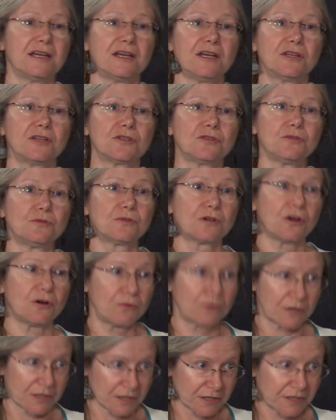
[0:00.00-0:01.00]
to
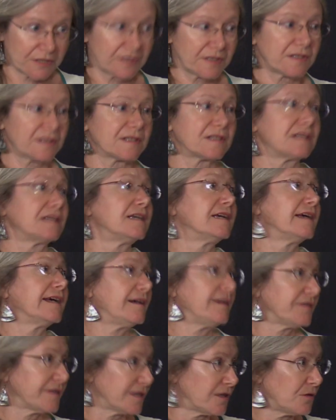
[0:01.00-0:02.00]
coerce
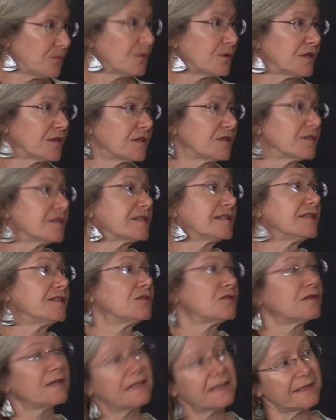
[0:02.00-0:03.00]
healthcare workers
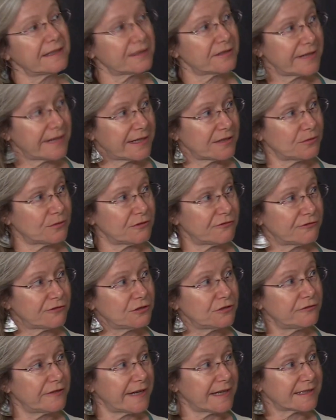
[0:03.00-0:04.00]
into getting their annual
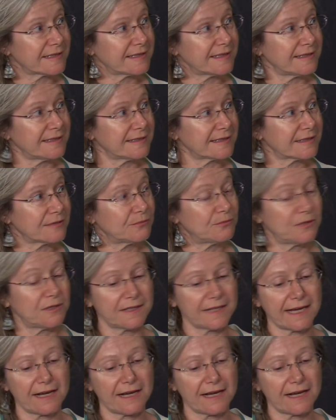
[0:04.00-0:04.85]
flu vaccines. Well, now